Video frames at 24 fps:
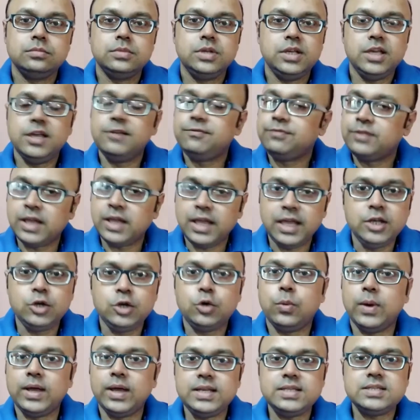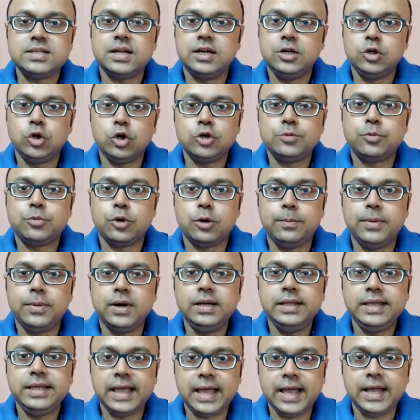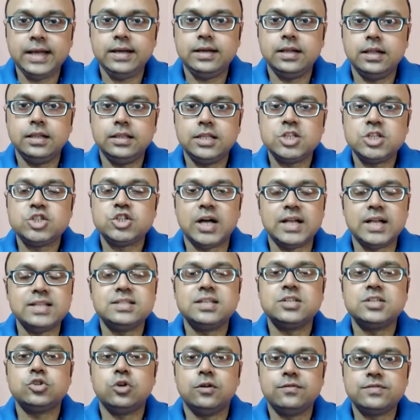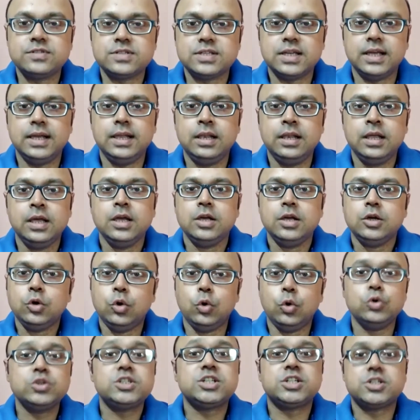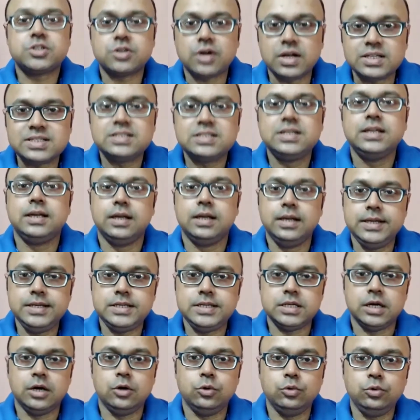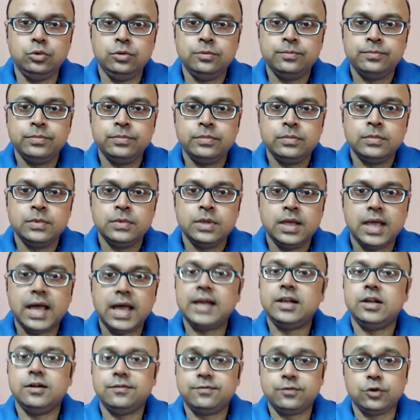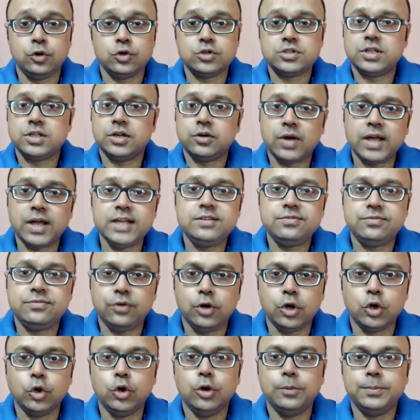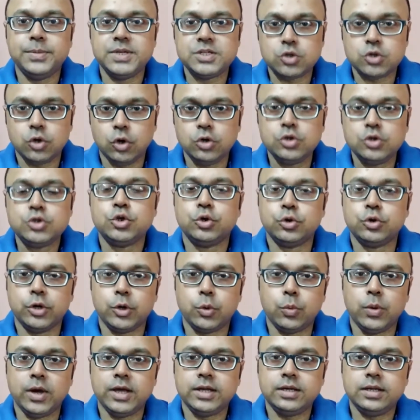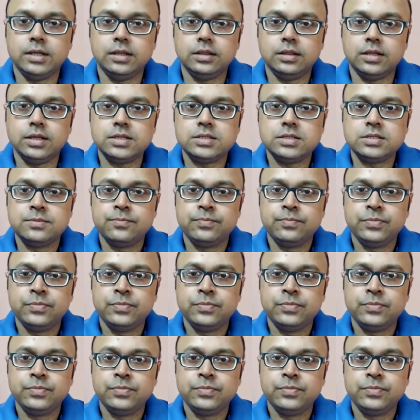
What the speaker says: If the inquiries are not properly handled, the chances of sale goes drastically down. And of course, the right follow-up is also required in this.